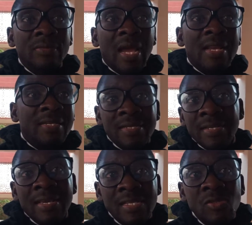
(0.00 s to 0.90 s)
And
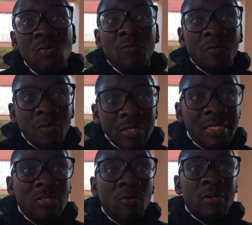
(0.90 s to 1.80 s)
in case you've got
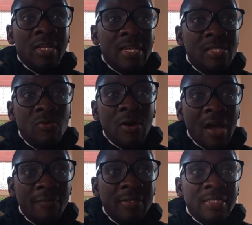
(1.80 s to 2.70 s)
it or in case you
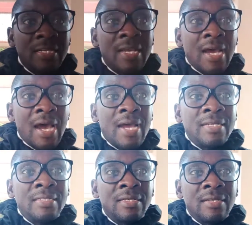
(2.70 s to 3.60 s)
have it and